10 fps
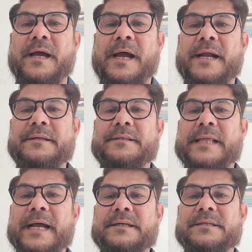and
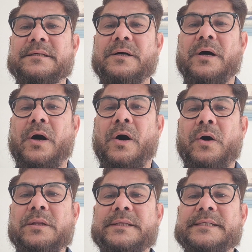that
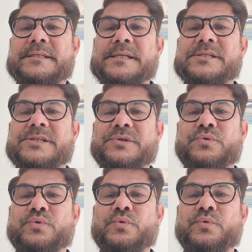all the interest
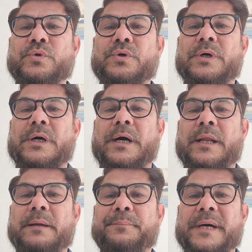due to
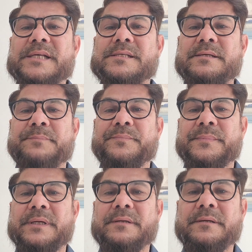Al-Abbas
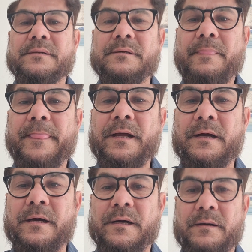ibn
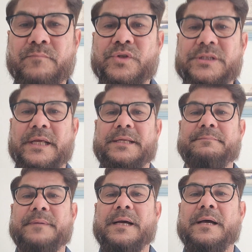
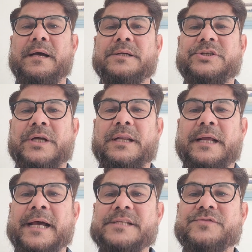Muttalib
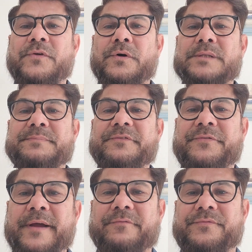shall henceforward be
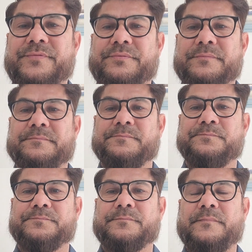waived.
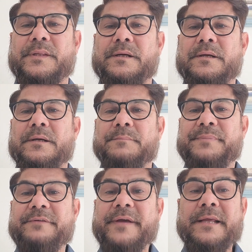
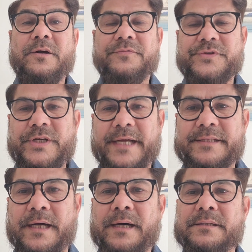Beware of
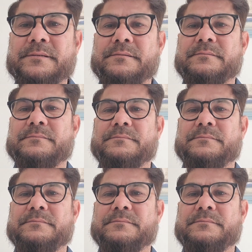Shaitan.